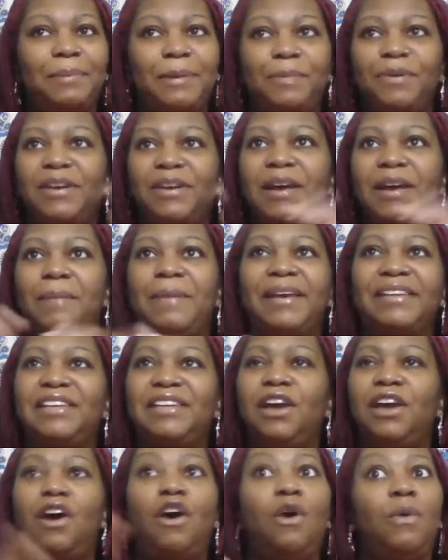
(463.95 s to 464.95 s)
People can come back.
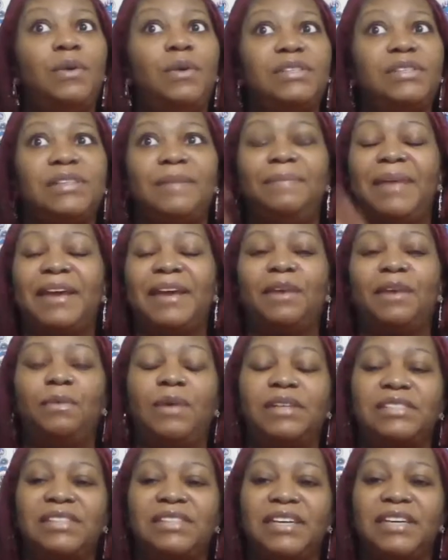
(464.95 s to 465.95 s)
They'll always come back and
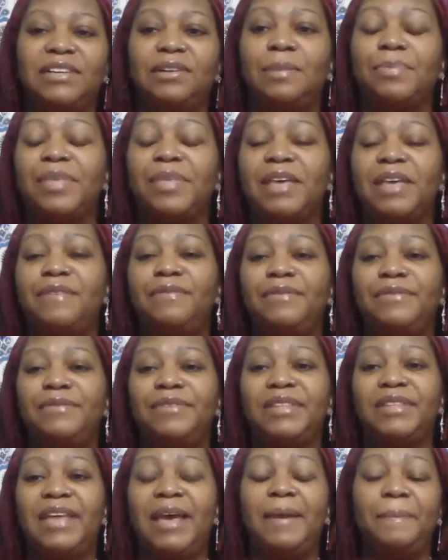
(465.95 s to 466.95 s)
watch later. I'm thankful
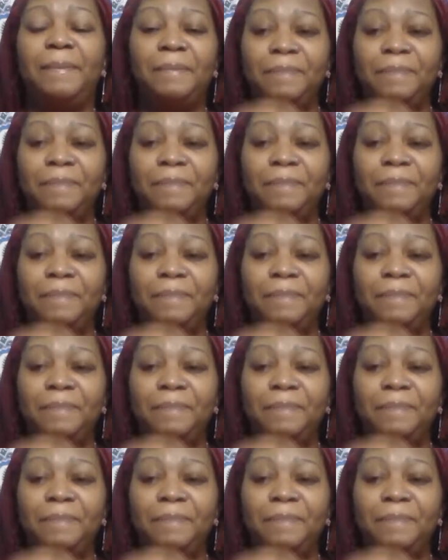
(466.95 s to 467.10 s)
for that.